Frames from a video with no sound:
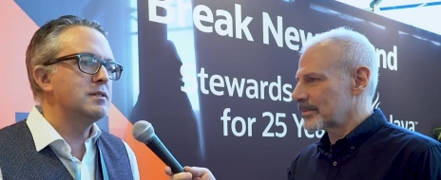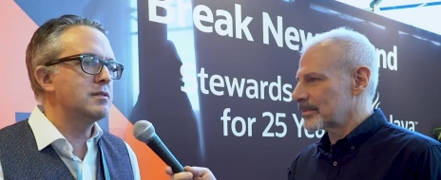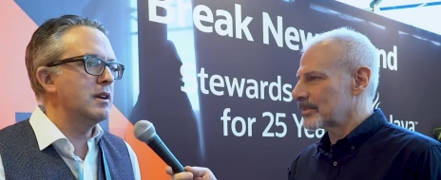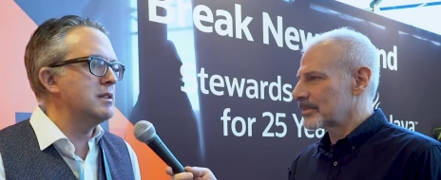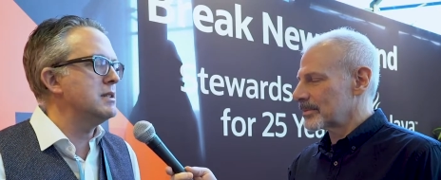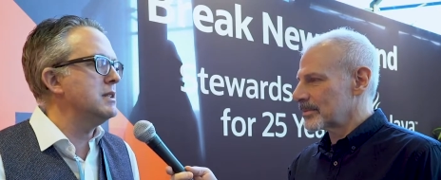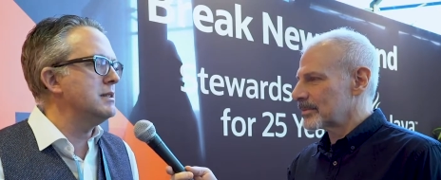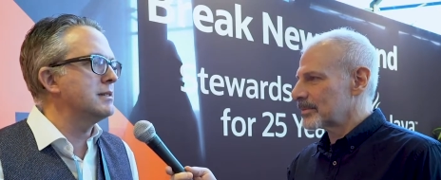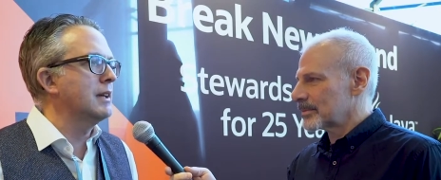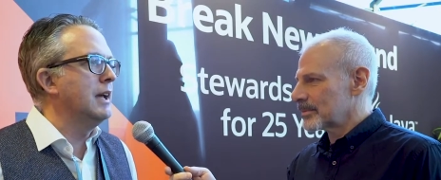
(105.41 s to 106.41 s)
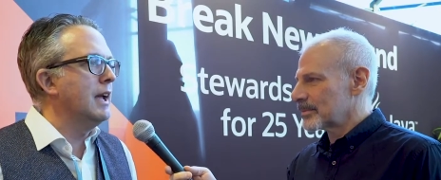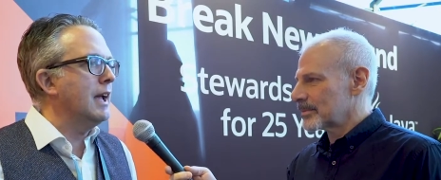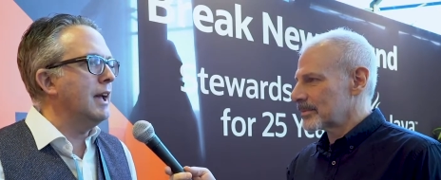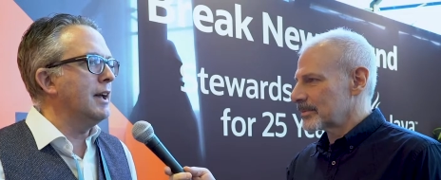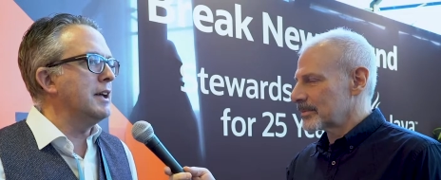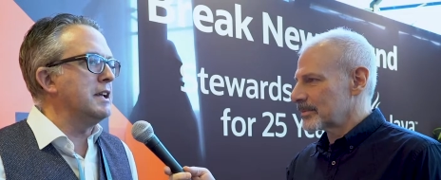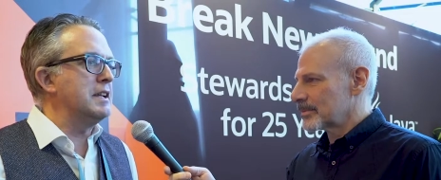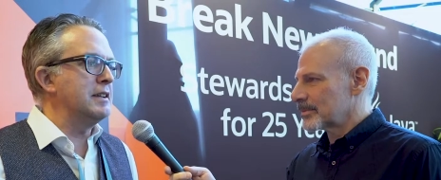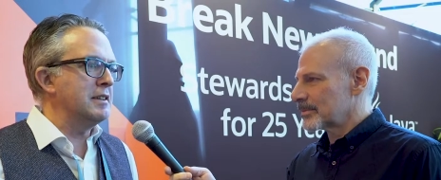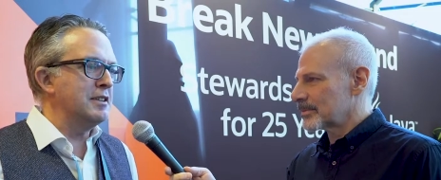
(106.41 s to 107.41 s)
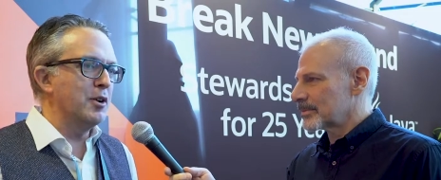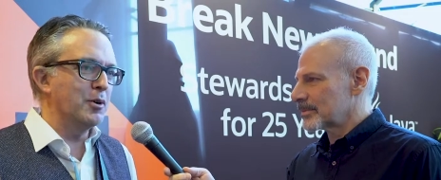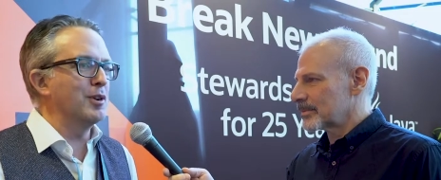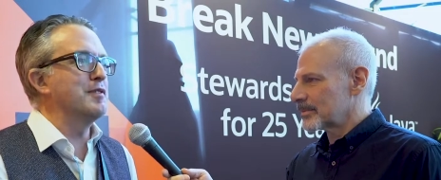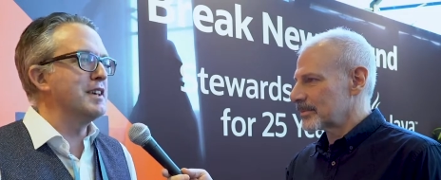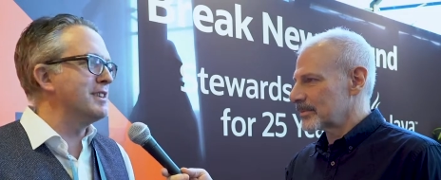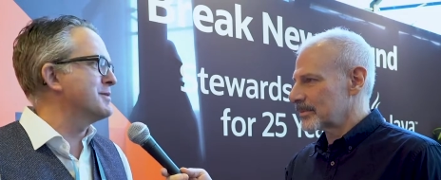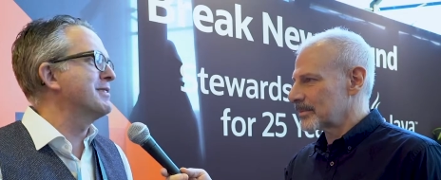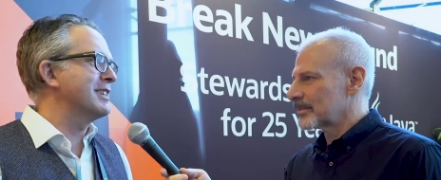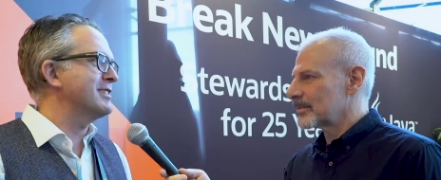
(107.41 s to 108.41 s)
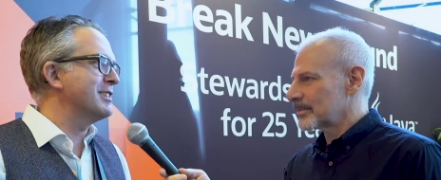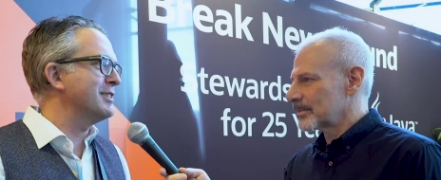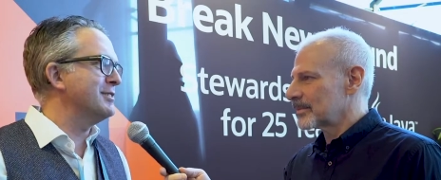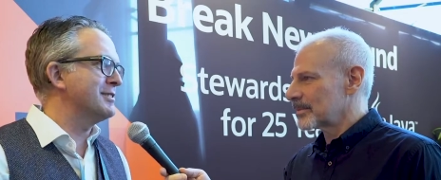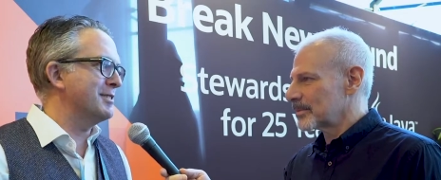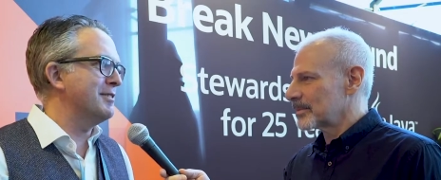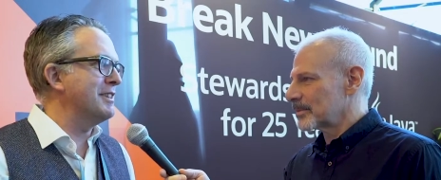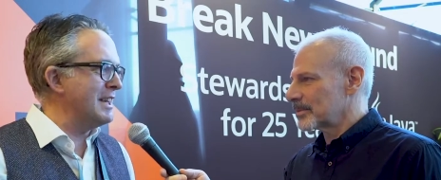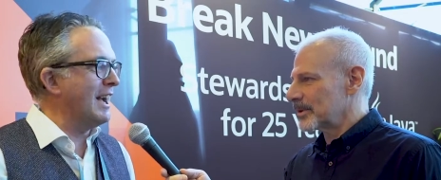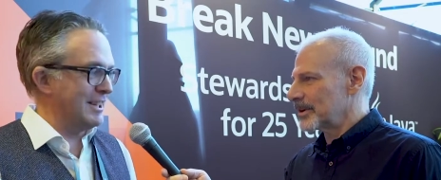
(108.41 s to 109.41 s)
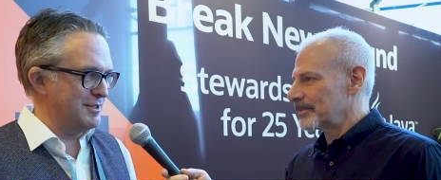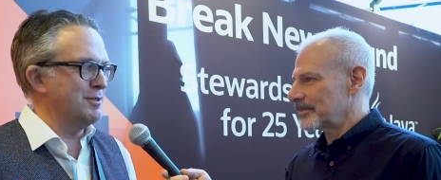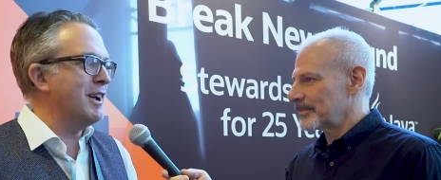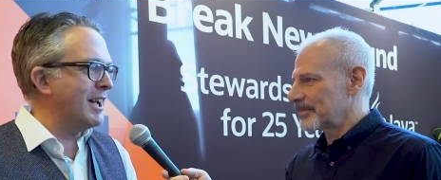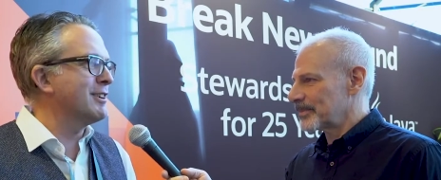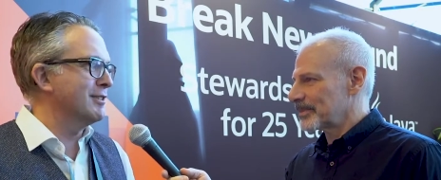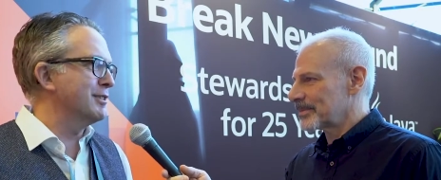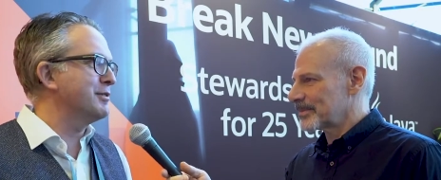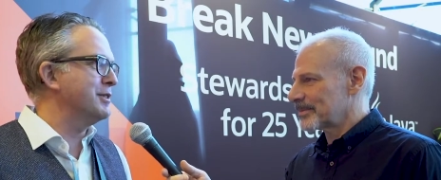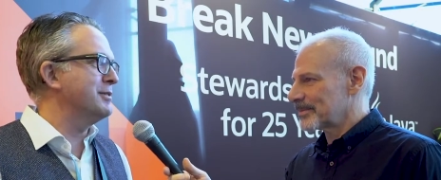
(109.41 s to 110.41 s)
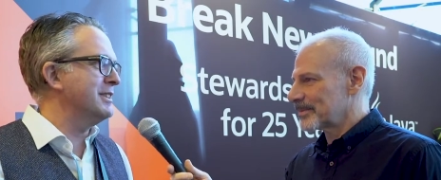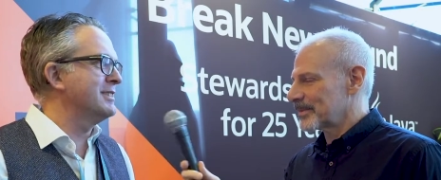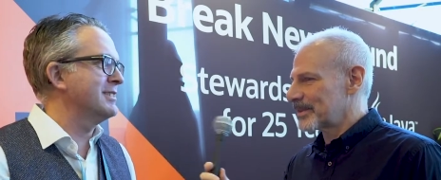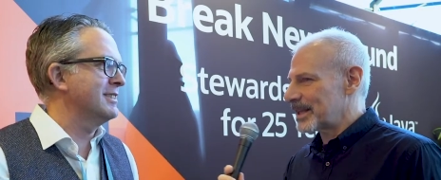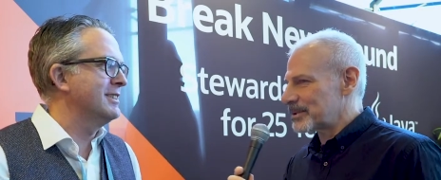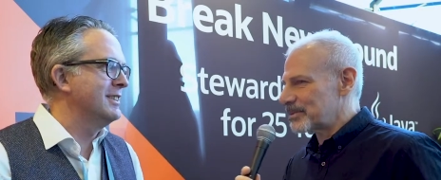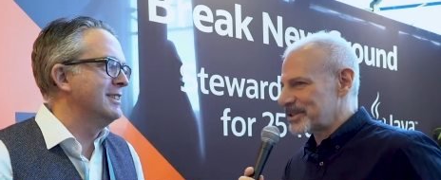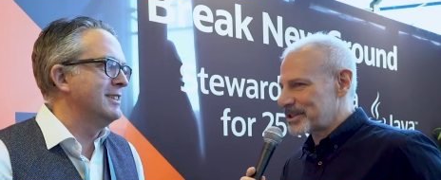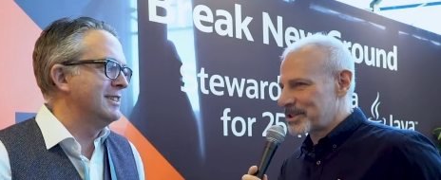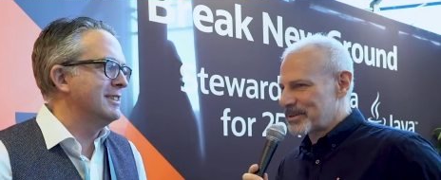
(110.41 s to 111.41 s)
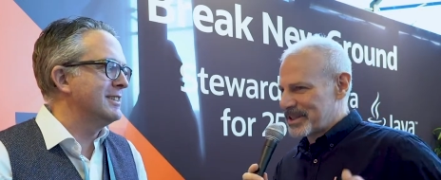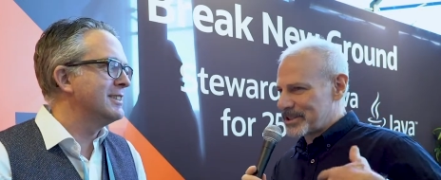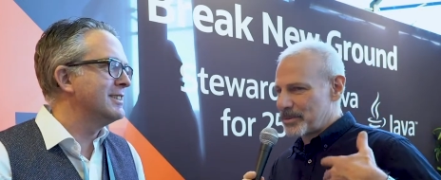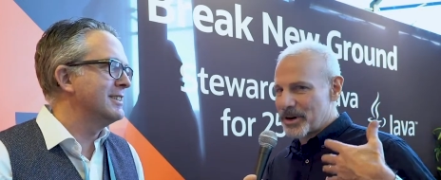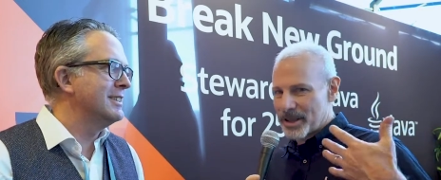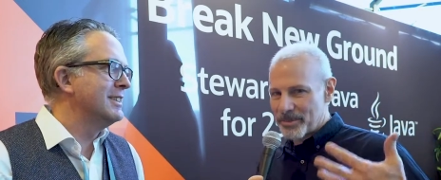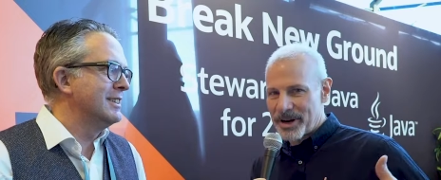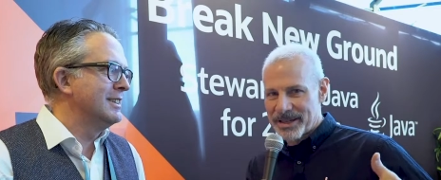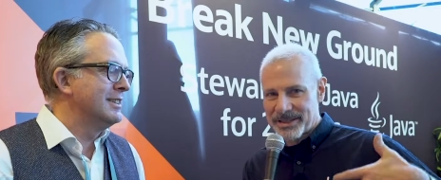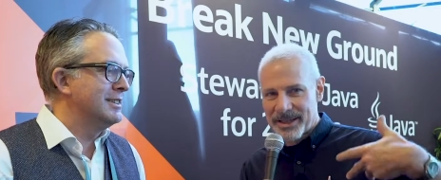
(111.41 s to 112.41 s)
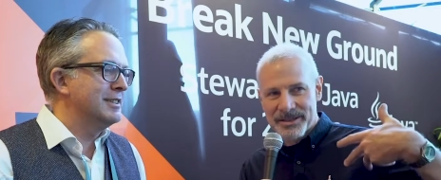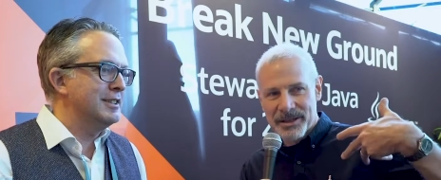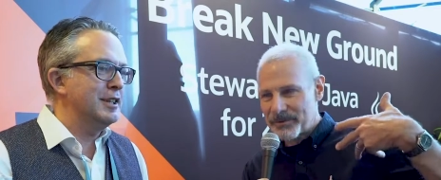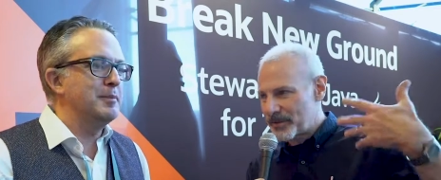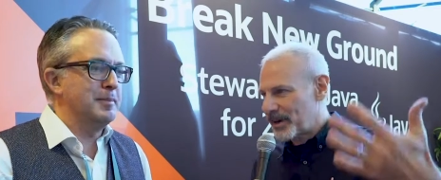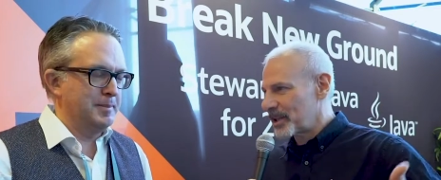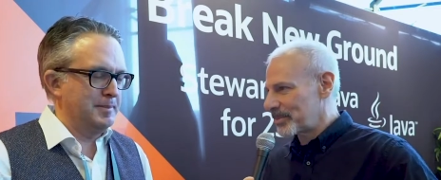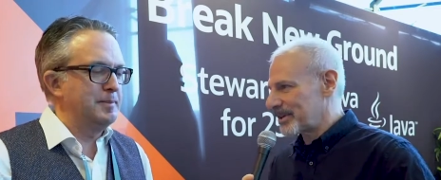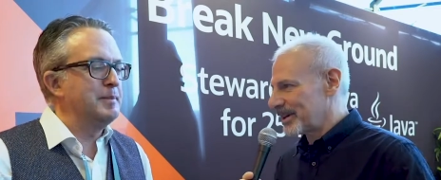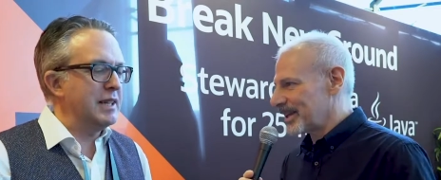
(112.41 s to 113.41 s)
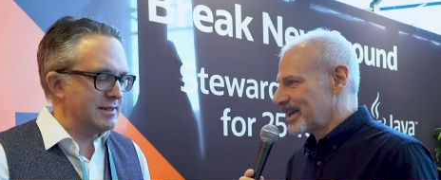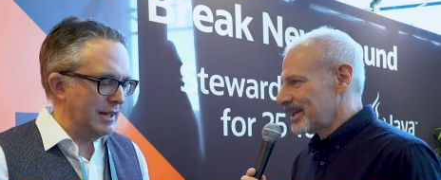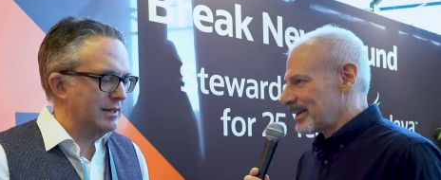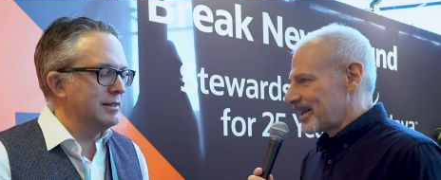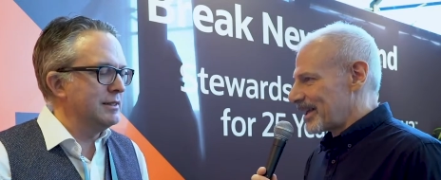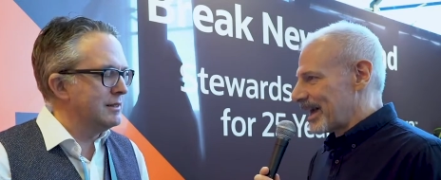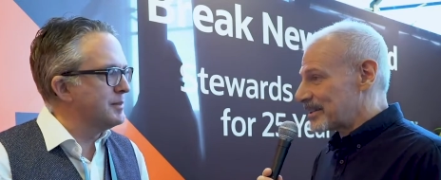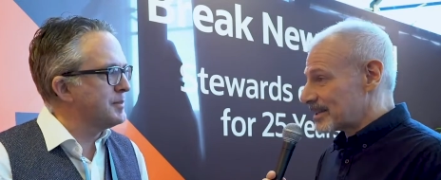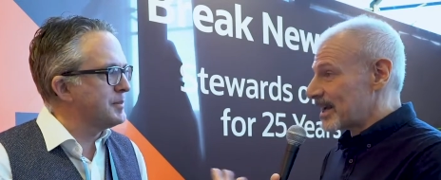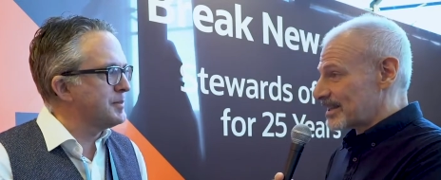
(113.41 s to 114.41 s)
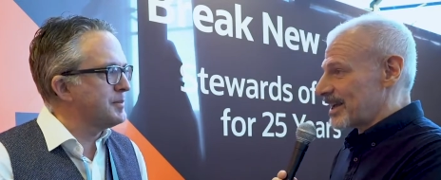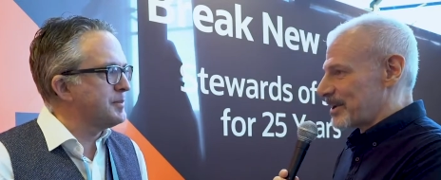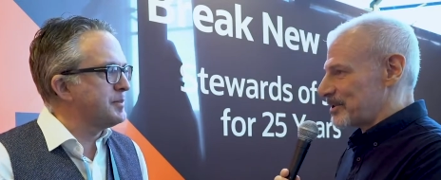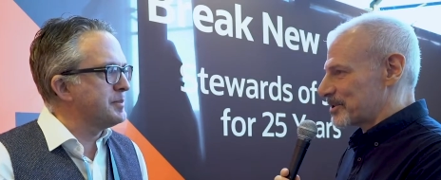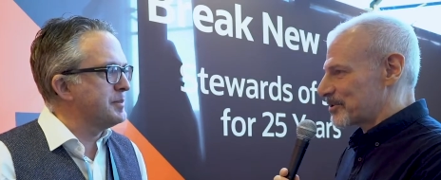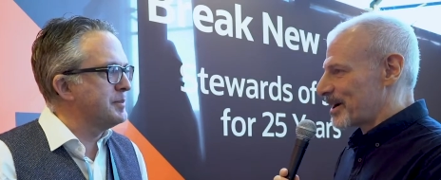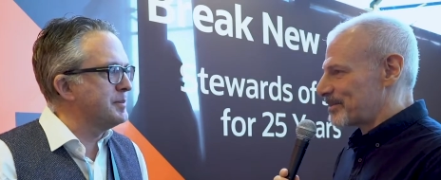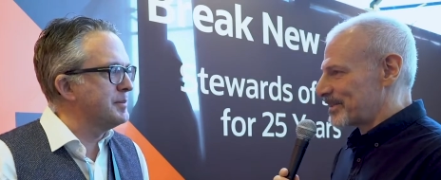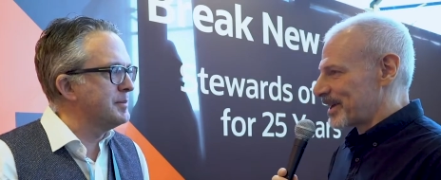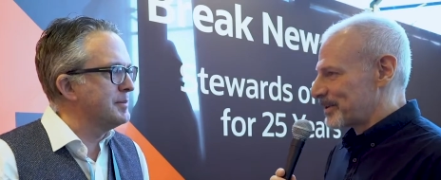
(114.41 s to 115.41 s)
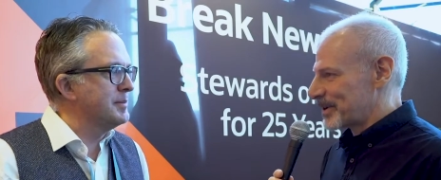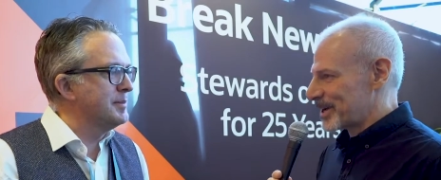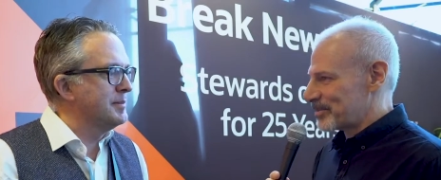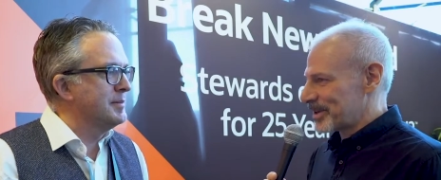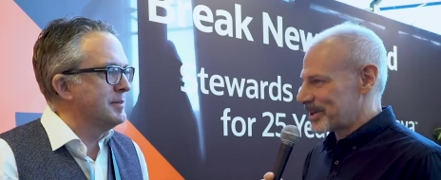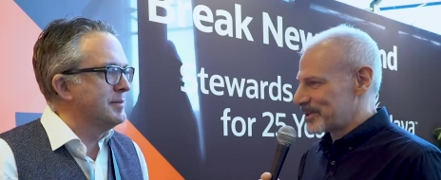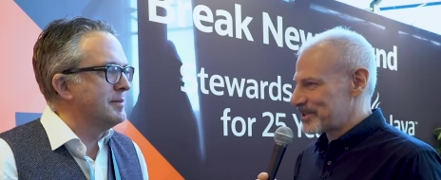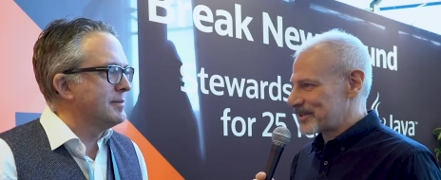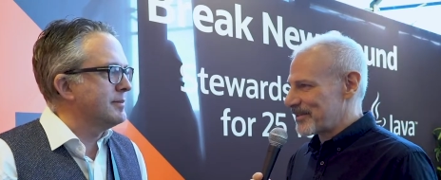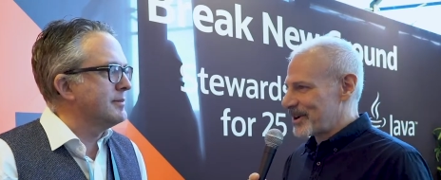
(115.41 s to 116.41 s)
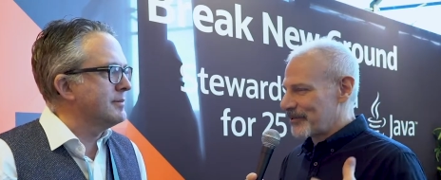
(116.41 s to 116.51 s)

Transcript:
Speaker 1: strategies, and not all of that is production code. So I do hack a lot of code, yes.
Speaker 2: That's just just part of the process of yeah. development, right? And I just liked how you described it that way, because very